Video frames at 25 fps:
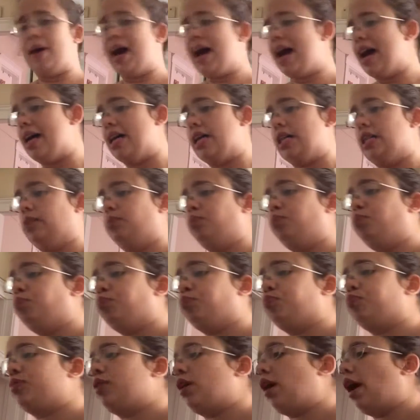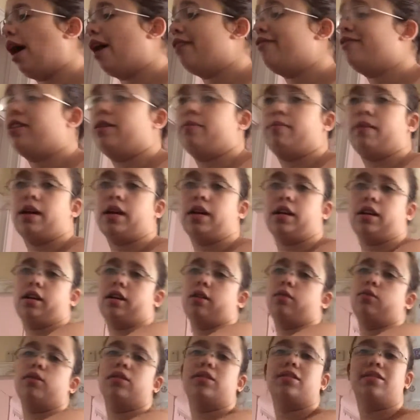head. I have fun in my head
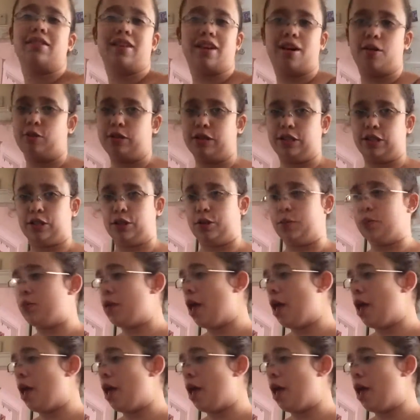anyways. I always do.